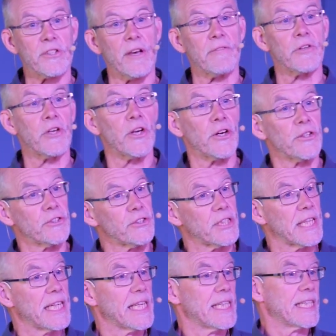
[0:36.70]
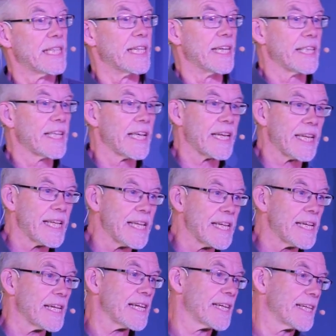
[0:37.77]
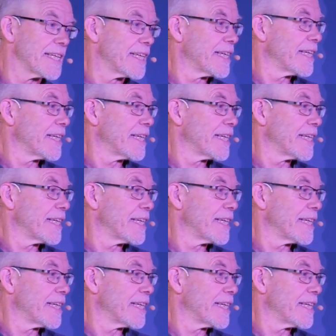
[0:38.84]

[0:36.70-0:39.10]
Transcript: 7 years, and then he